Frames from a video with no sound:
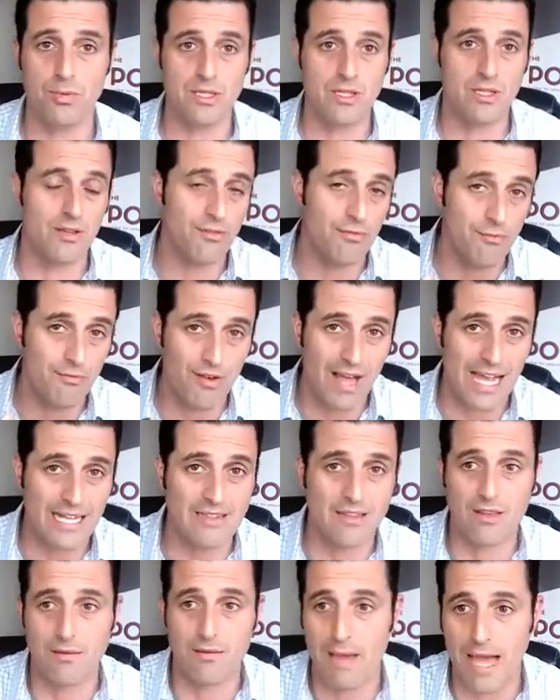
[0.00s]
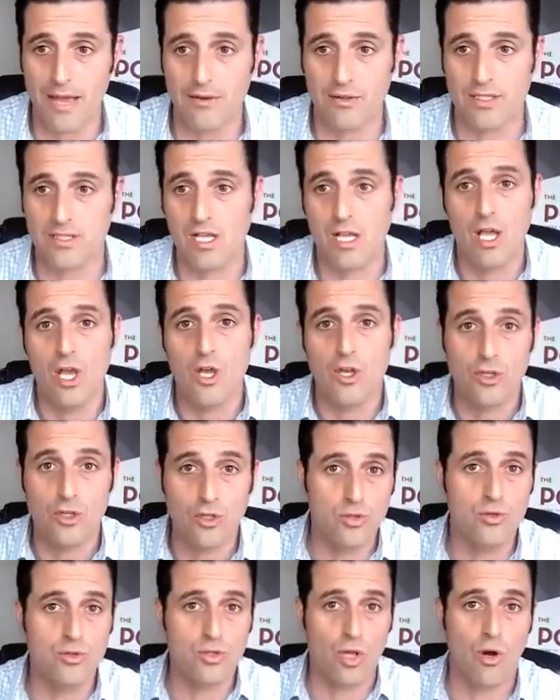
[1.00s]
But the fact of the matter is,
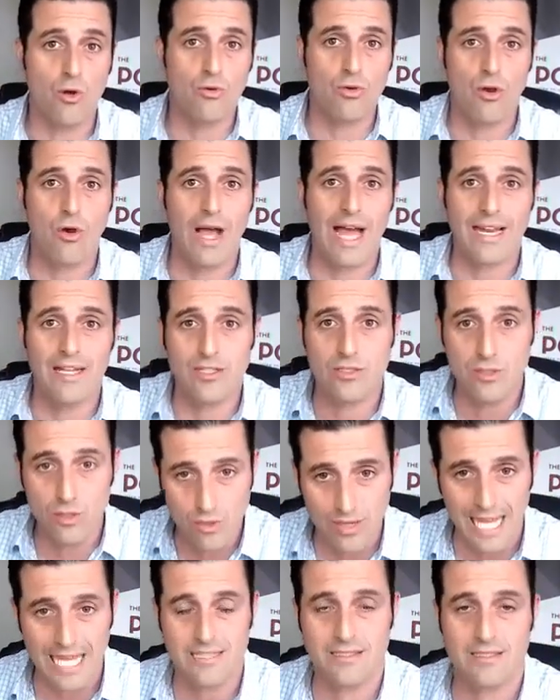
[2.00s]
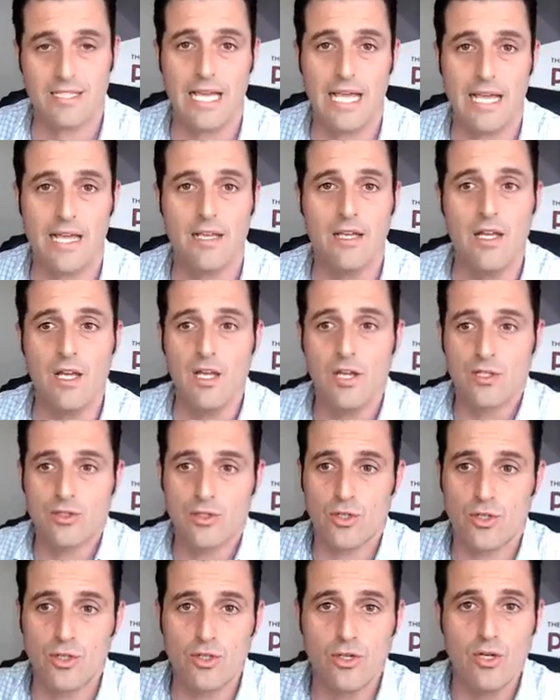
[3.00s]
you don't know how to do that today.
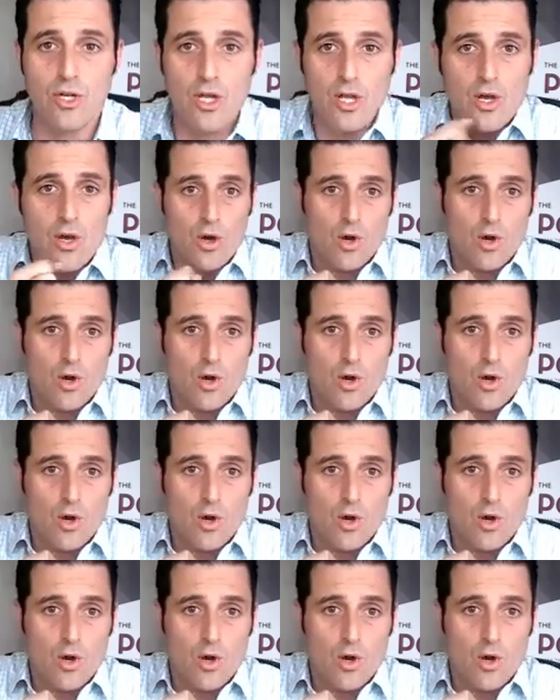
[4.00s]
So you're